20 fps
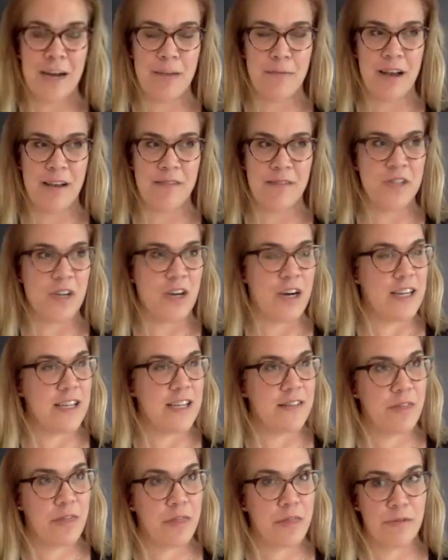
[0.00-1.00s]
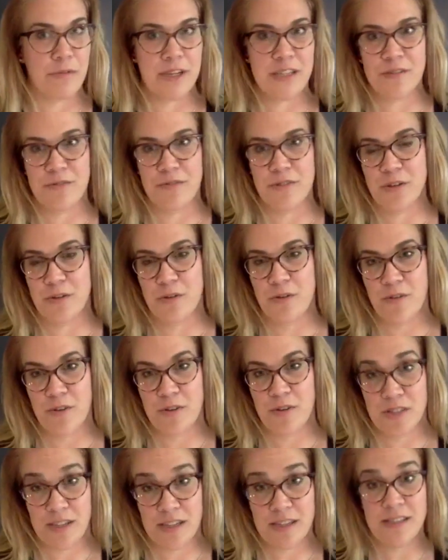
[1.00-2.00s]
I've taught at 3 different
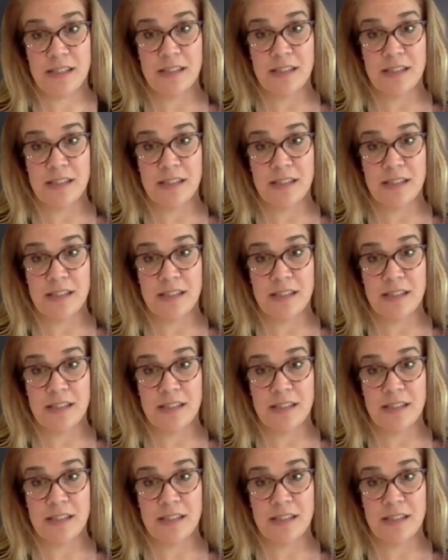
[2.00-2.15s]
universities